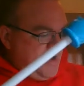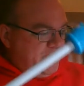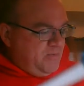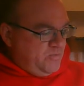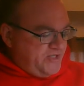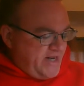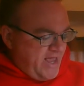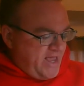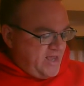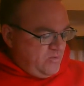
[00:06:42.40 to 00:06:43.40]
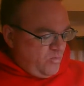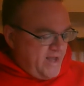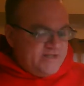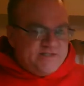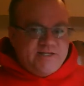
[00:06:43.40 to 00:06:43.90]
But today,
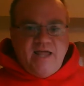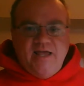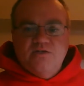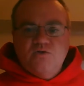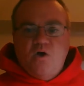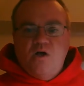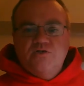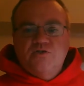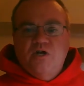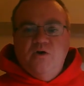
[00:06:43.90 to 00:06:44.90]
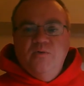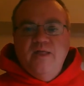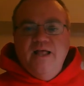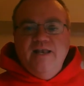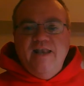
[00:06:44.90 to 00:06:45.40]
Wednesday, is also
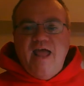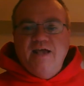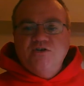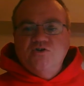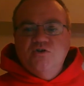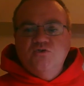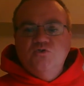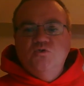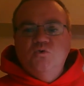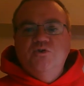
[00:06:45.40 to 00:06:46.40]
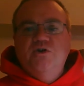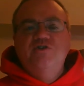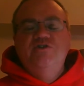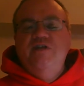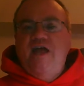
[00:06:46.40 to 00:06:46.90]
National School
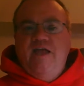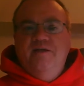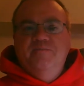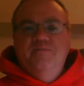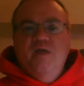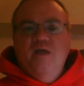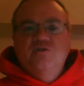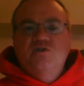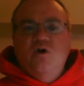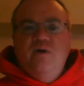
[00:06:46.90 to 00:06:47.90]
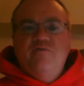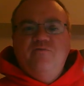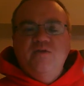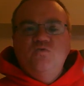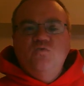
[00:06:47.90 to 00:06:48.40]
Nurse Day. So, if
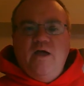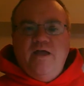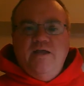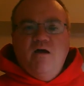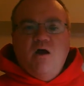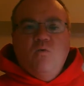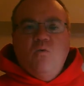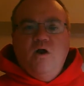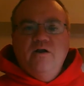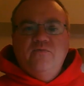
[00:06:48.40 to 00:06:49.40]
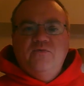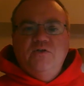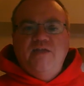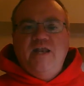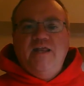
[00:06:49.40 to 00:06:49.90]
Miss White, our wonderful,
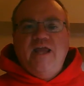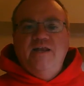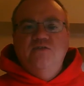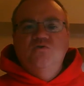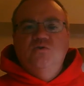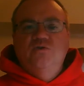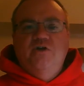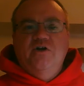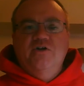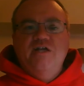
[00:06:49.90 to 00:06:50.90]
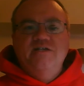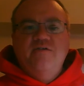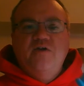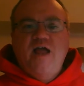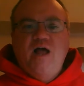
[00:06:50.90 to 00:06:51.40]
dedicated school nurse, has
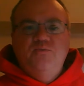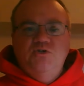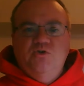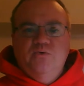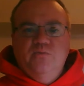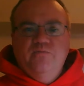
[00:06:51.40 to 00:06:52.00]
ever helped you,